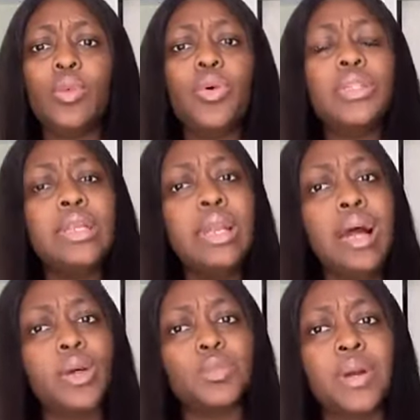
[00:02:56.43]
Nobody
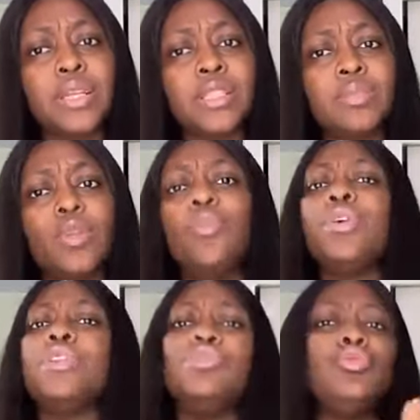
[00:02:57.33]
loud past me.
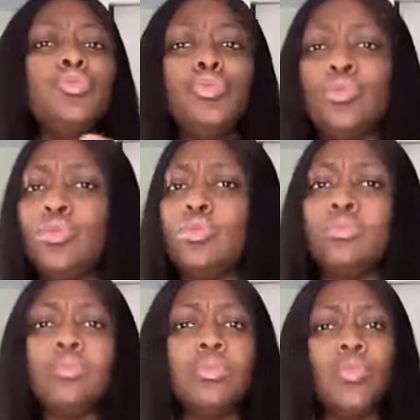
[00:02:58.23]
Nobody do
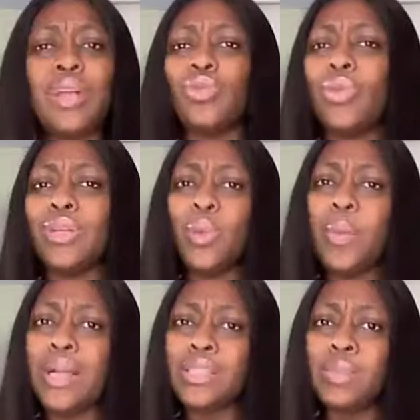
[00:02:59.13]
wado wado
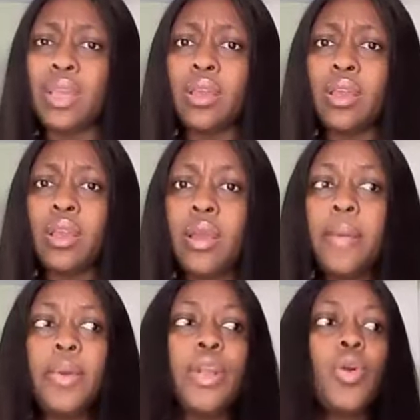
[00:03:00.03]
past me.
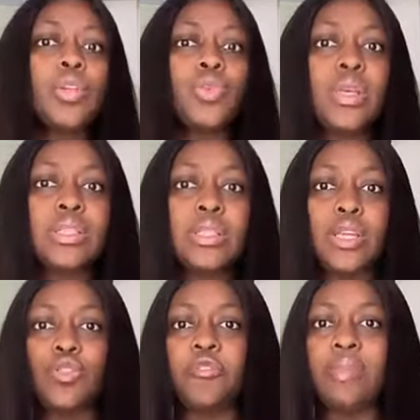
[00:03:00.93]
But it got to a
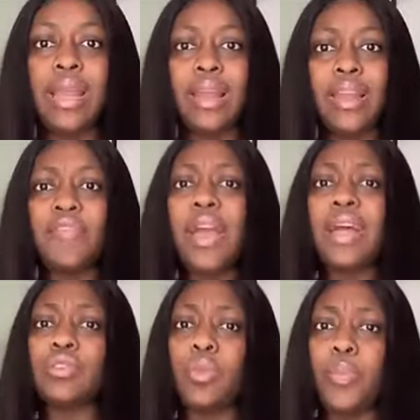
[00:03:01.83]
stage of my life. I
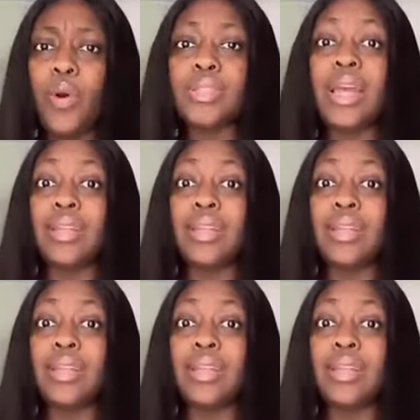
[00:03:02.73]
had to pause.